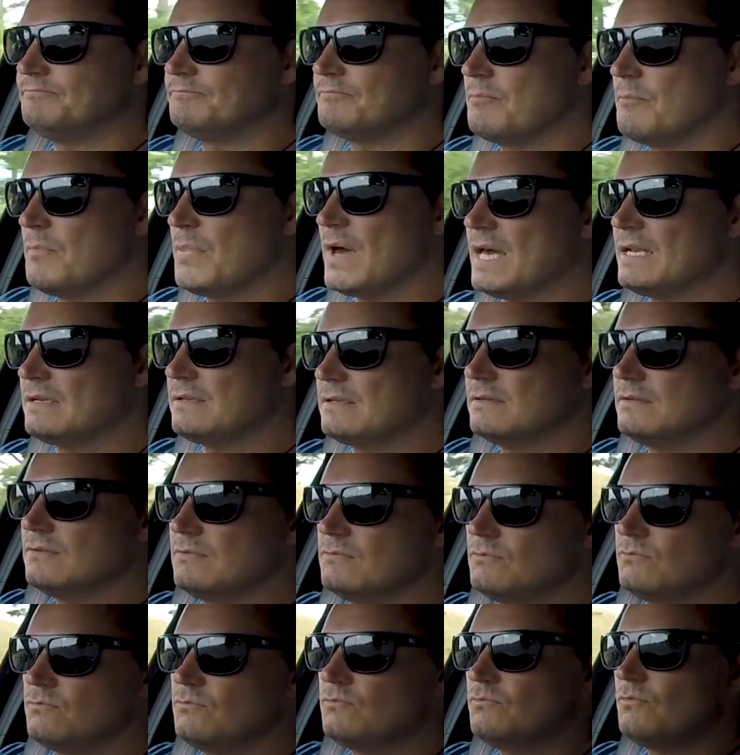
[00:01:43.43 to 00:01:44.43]
But
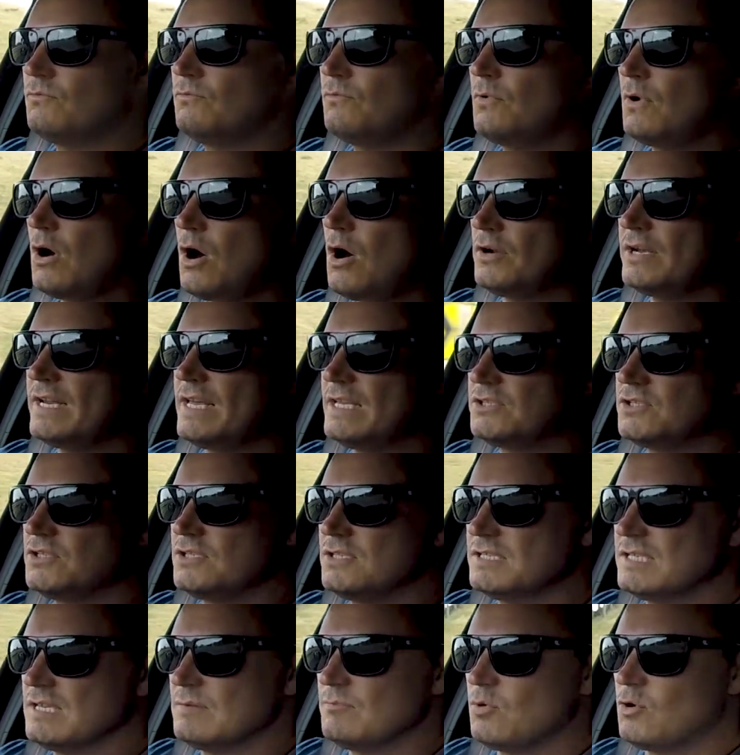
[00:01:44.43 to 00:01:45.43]
hot
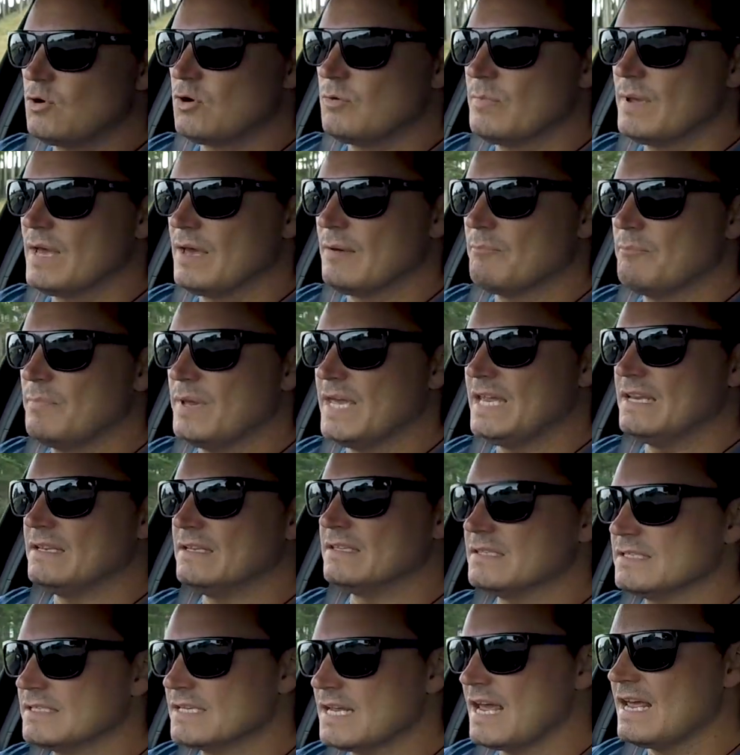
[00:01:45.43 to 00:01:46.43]
hatches, they're more about
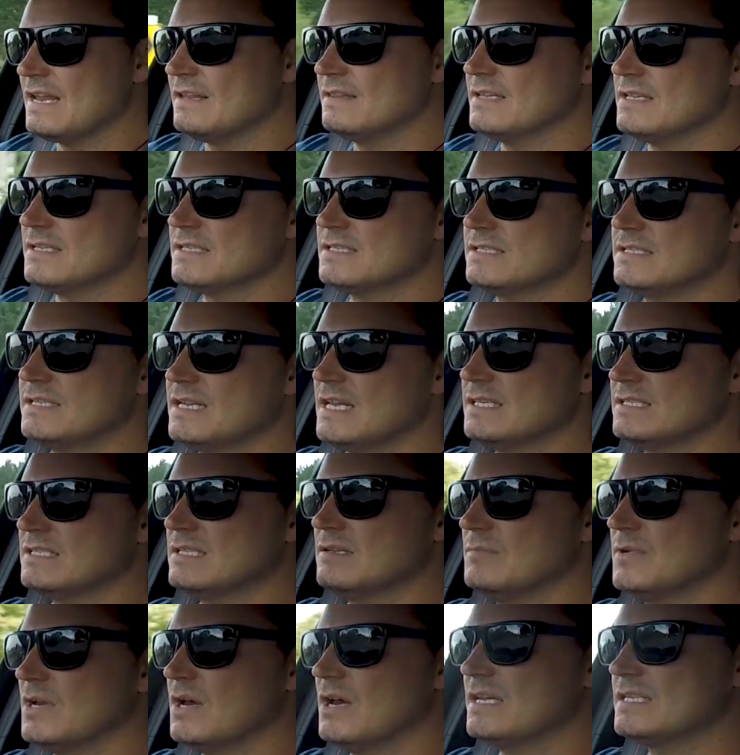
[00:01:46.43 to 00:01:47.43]
bends, and this does
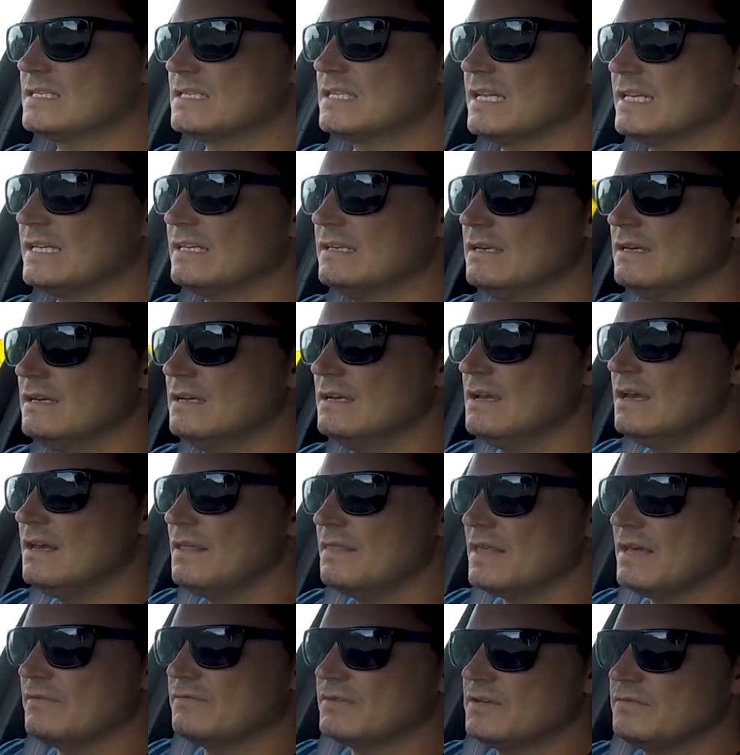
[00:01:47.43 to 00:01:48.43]
them nicely.
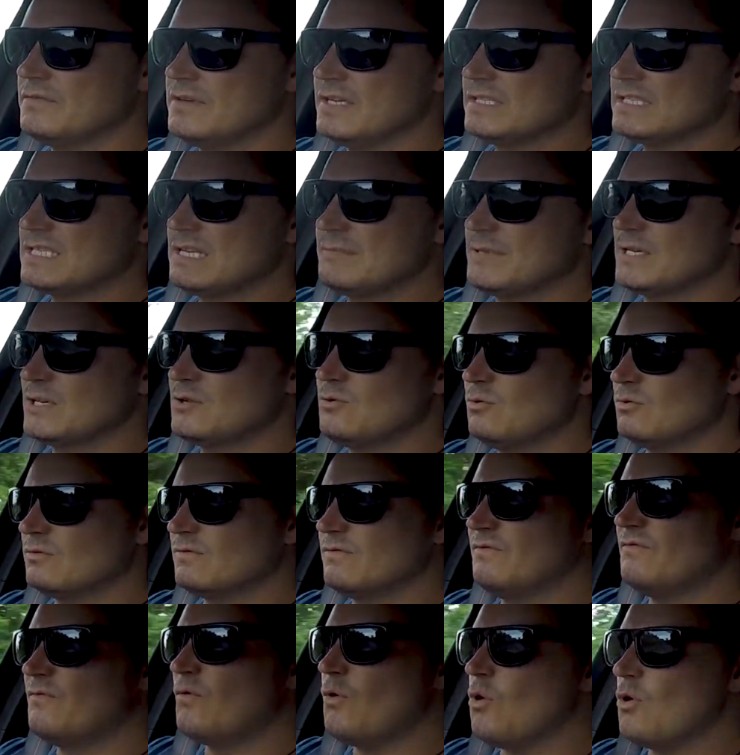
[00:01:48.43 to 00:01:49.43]
They've given it something called
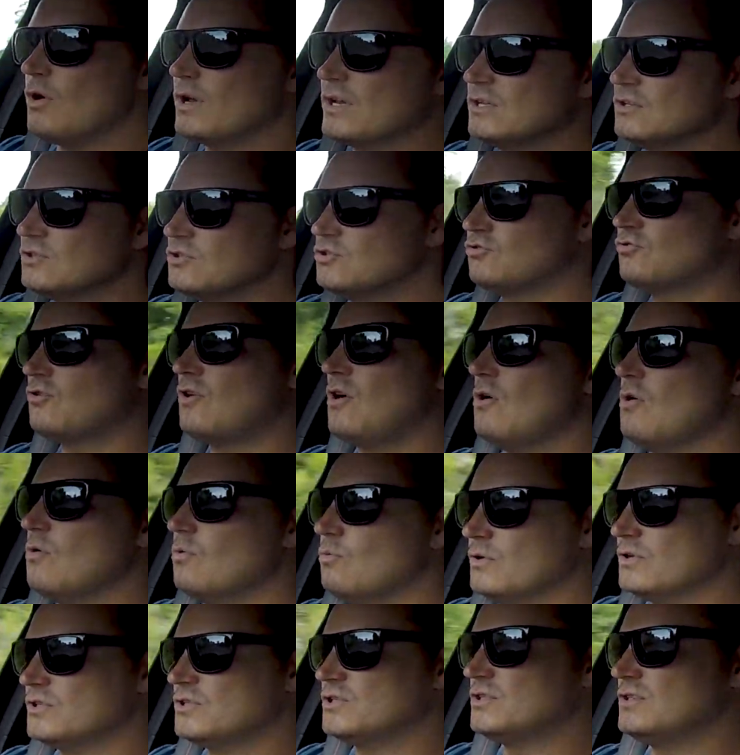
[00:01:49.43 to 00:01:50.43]
4Control,
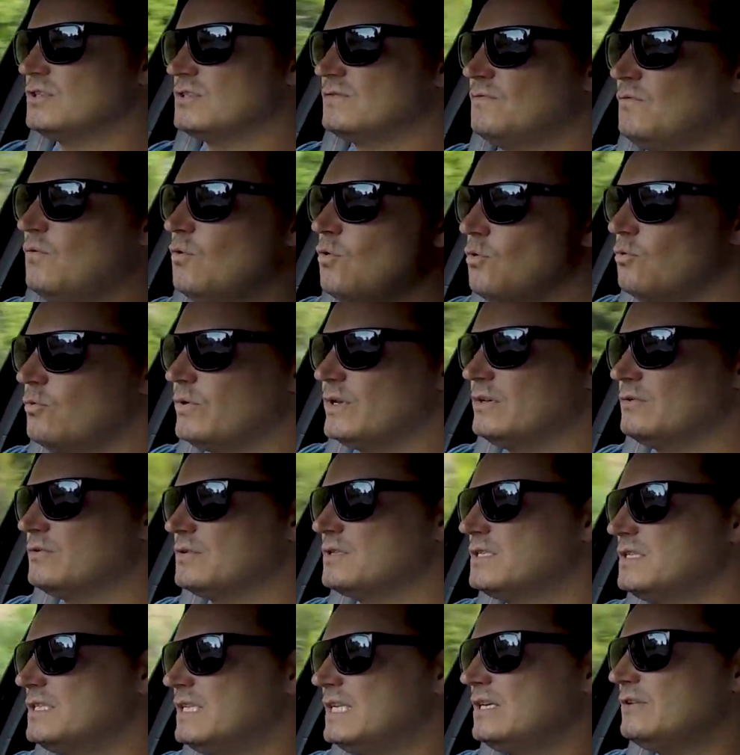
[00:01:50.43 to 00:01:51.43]
which is 4-wheel
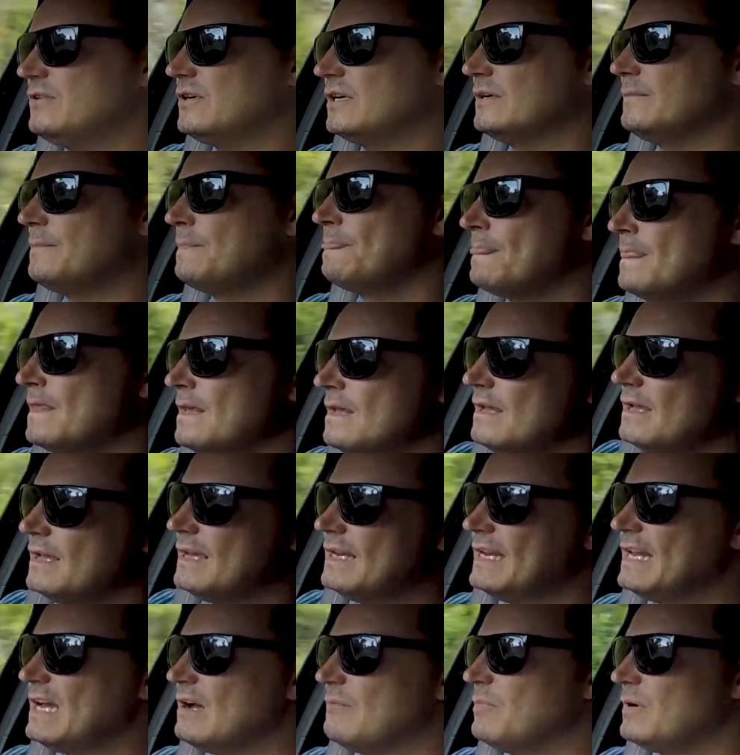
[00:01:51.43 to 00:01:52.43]
steering.
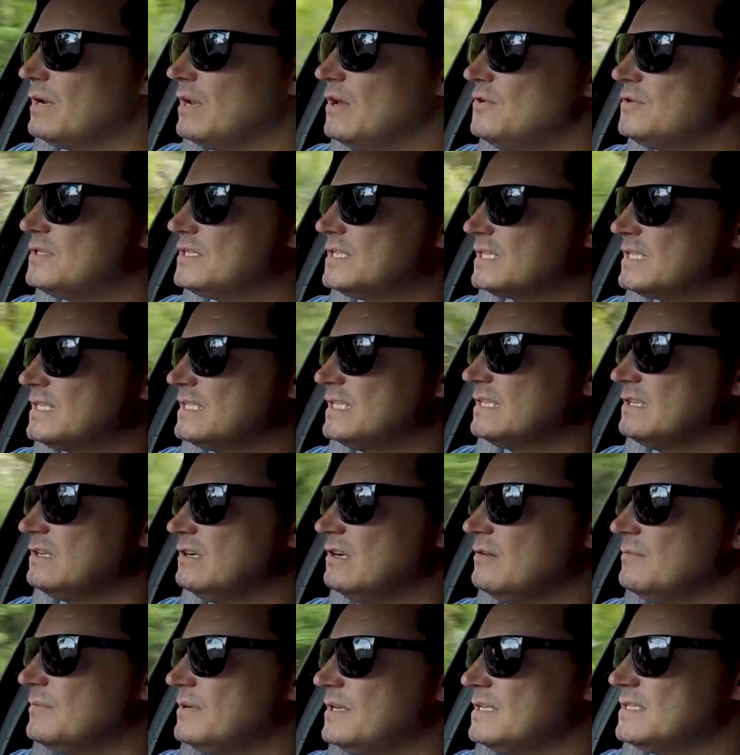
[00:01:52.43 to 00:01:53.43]
And now below 60
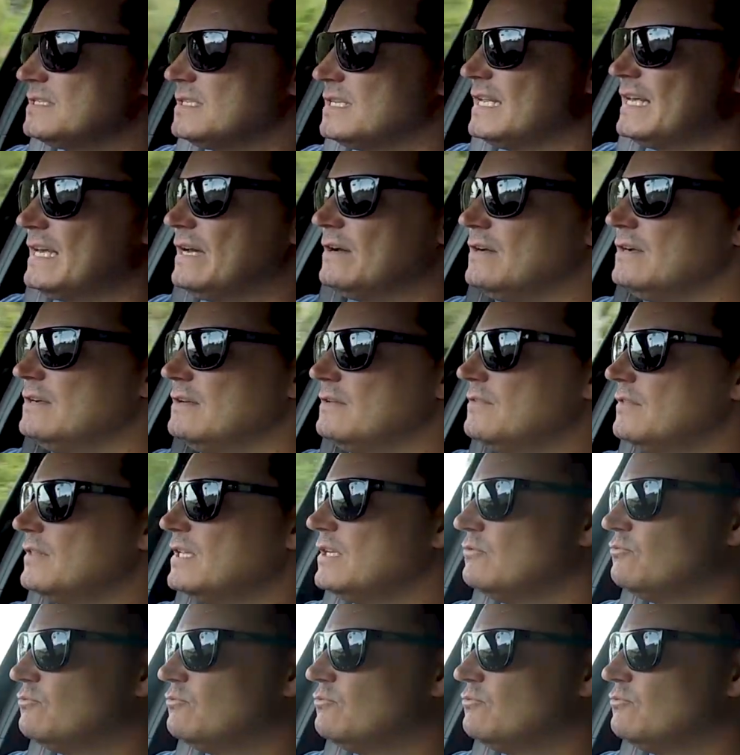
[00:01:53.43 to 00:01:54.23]
kilometers an hour, the